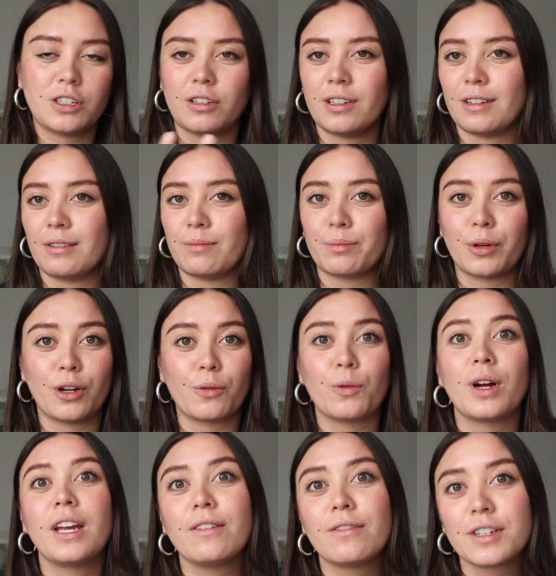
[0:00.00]
You can put
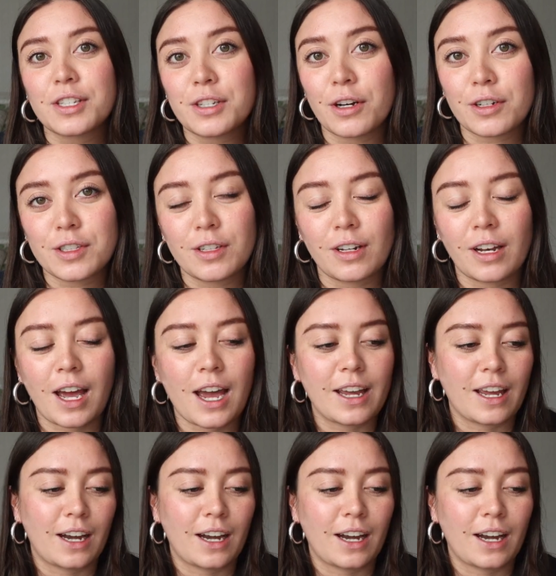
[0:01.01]
whatever socks you like,